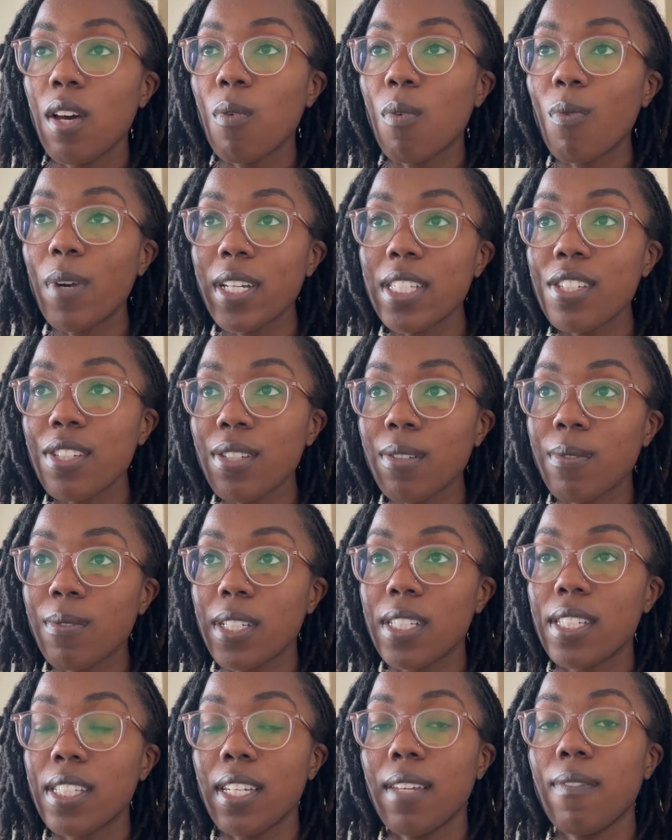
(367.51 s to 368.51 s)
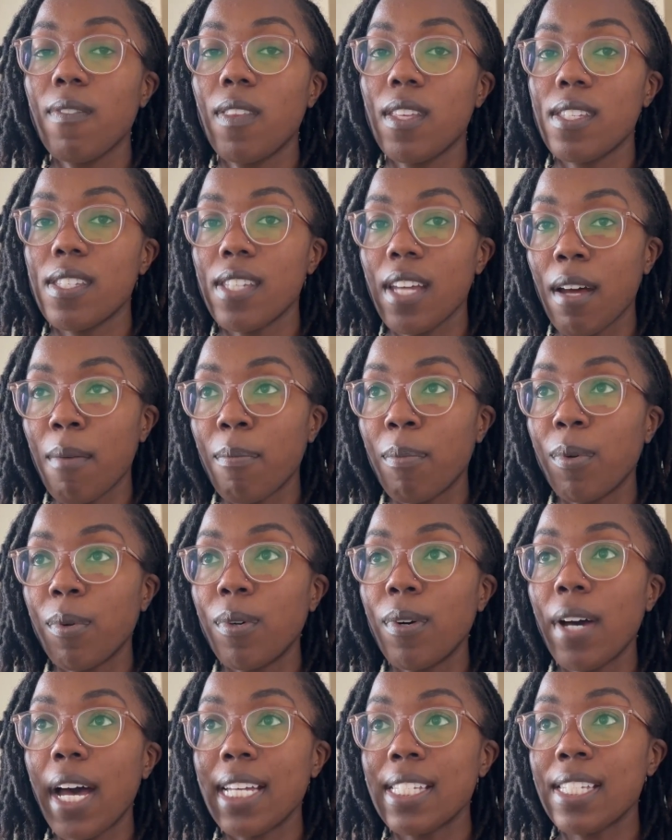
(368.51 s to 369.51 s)
Once you receive the
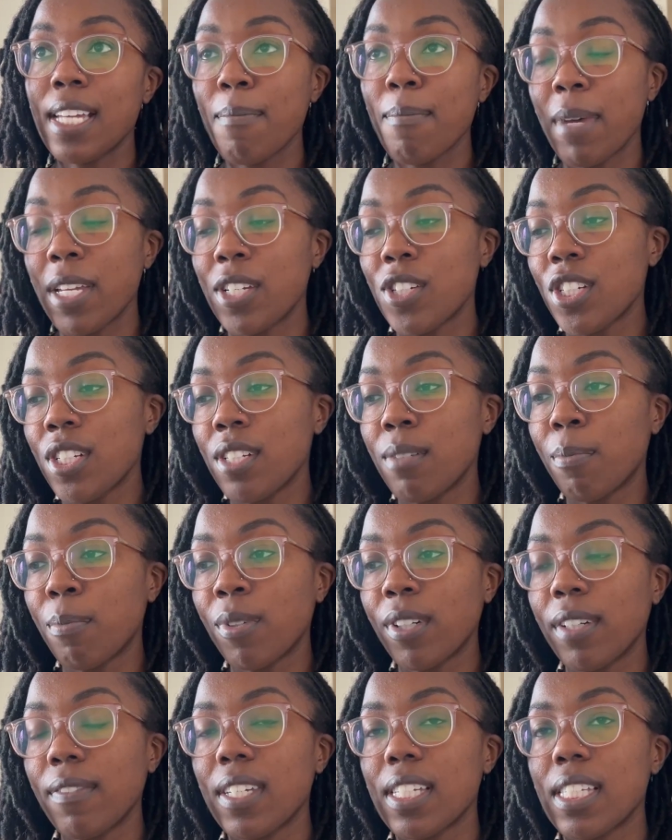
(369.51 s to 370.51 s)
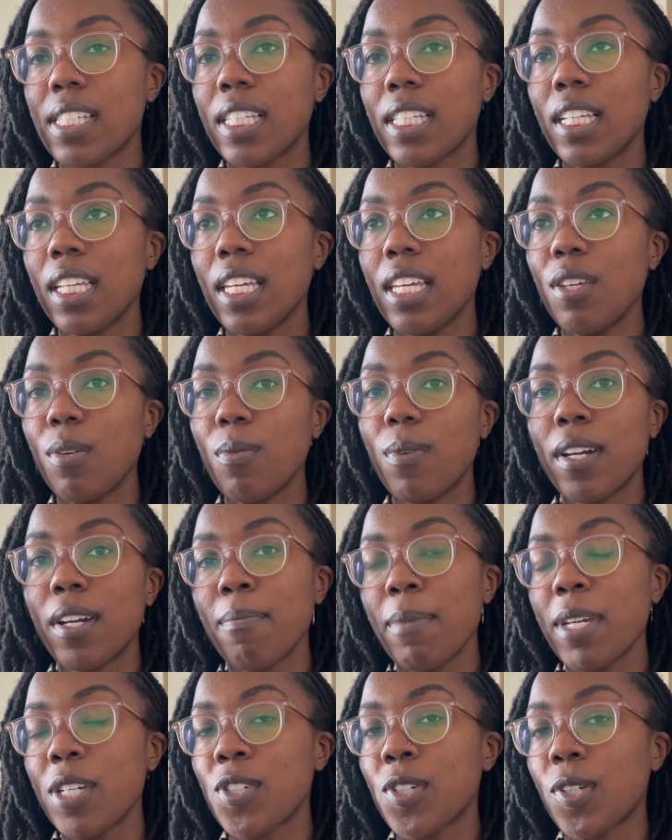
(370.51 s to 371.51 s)
sample, as I mentioned previously, you want to
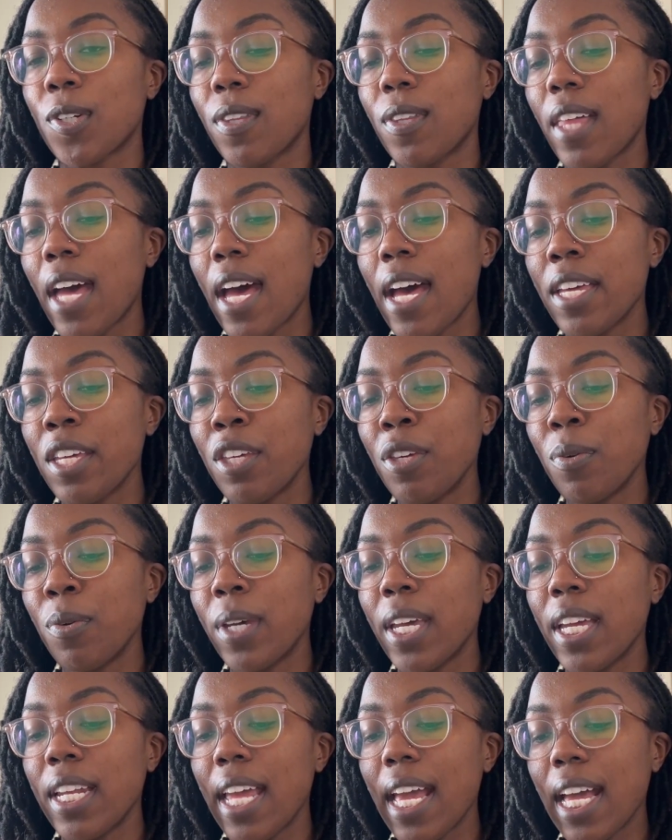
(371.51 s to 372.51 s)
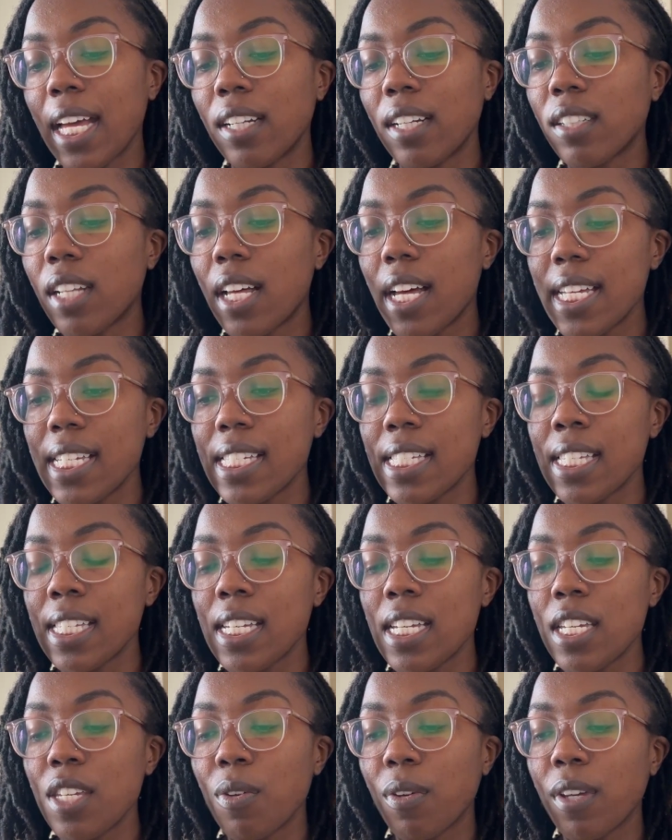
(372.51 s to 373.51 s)
make sure that you can analyze
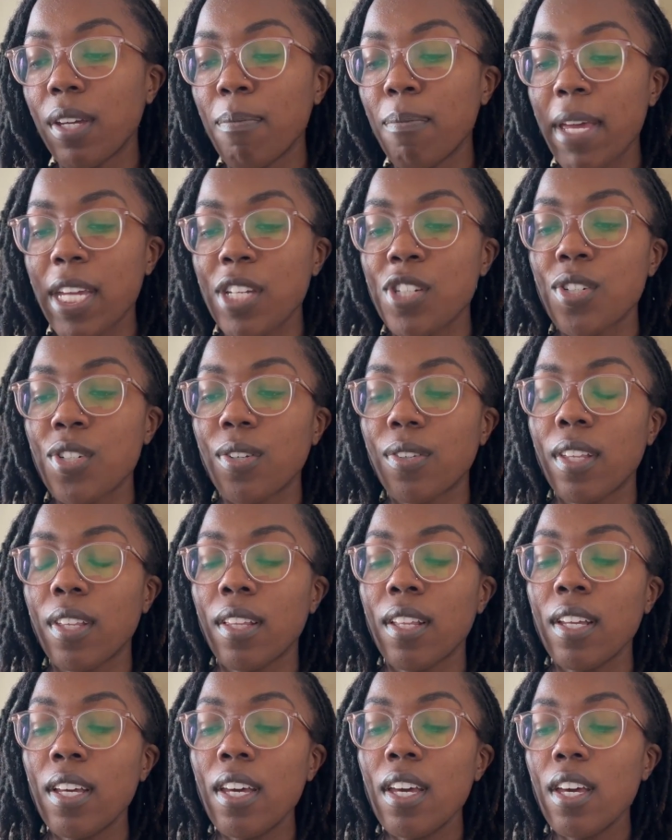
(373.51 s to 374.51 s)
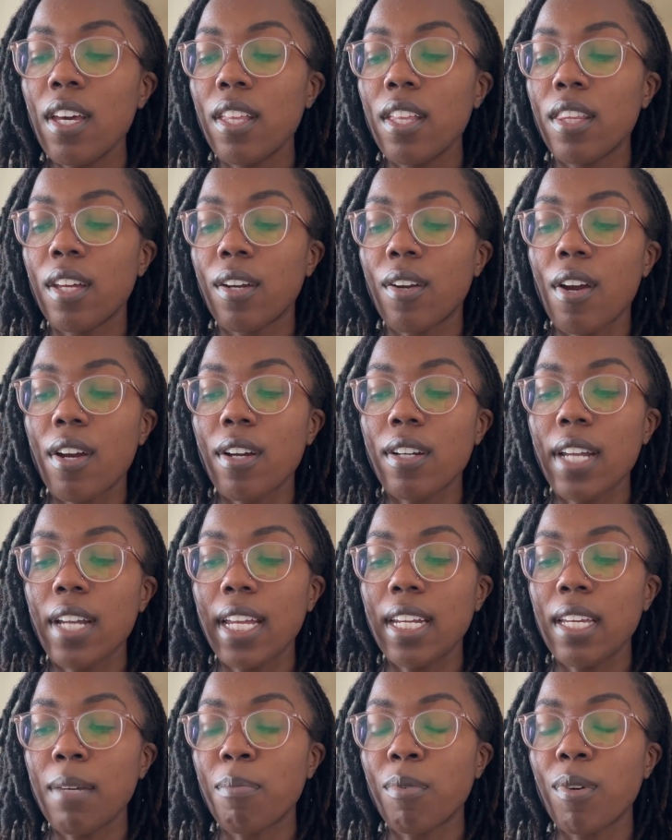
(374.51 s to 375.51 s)
it. You can make sure that there aren't
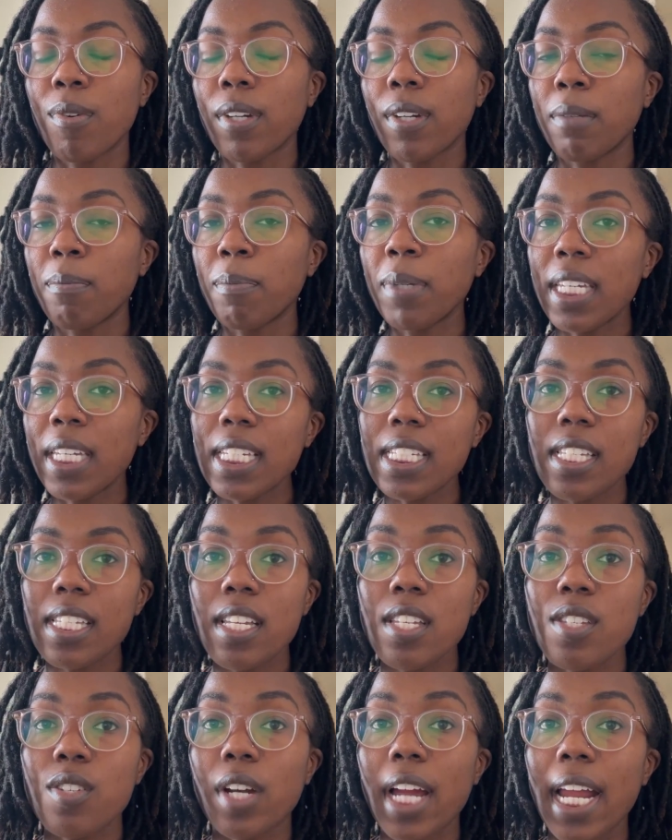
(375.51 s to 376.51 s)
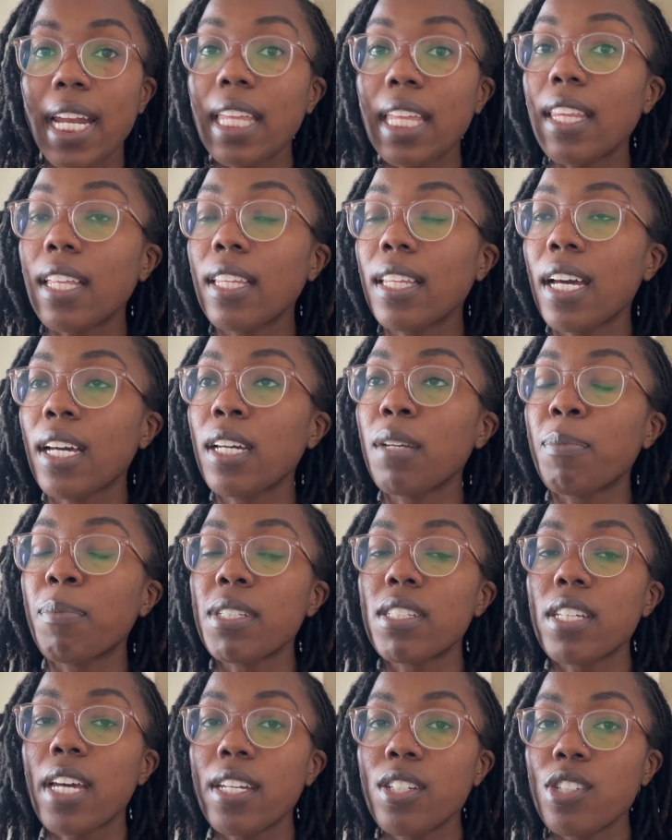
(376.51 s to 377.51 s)
any broken pieces or anything that could
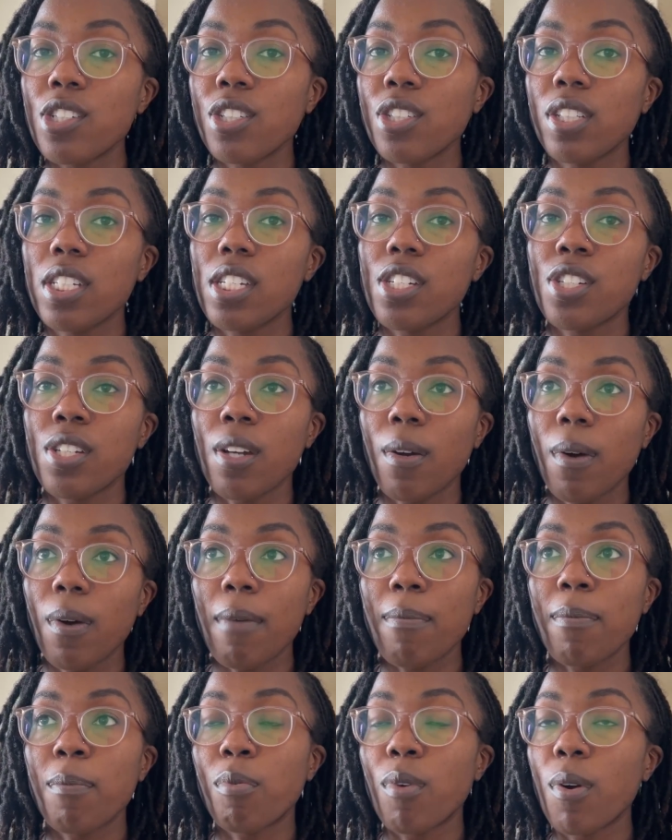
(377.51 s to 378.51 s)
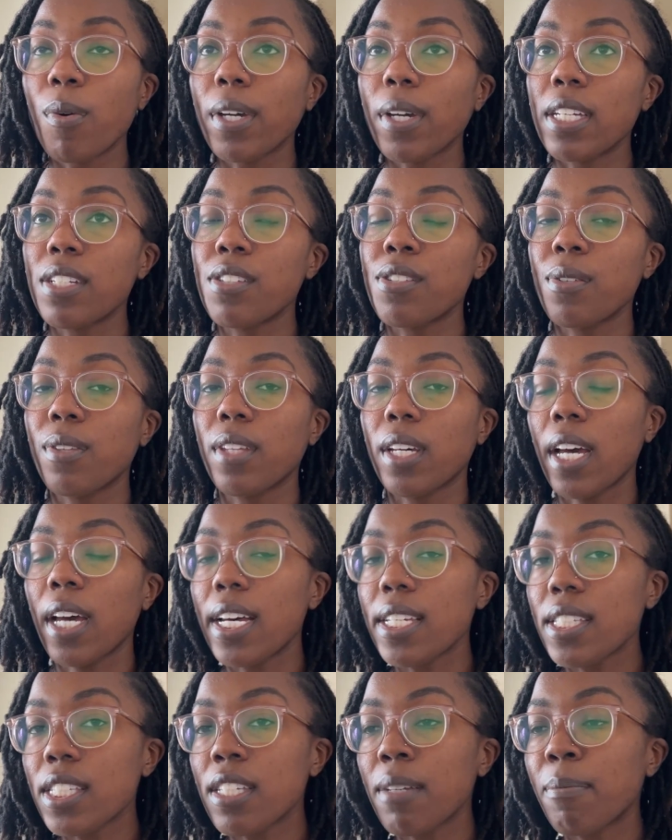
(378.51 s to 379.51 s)
potentially show up broken to the
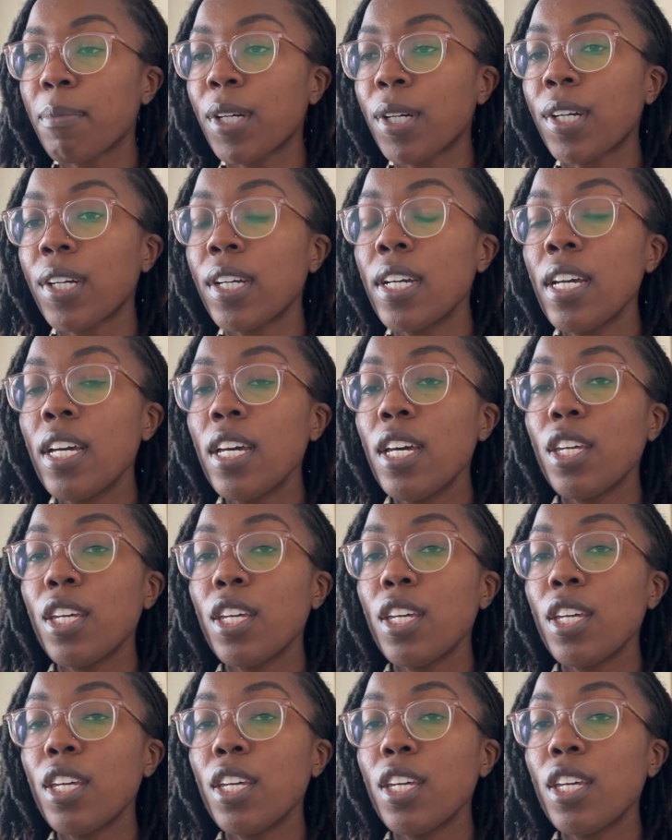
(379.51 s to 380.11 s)
customer.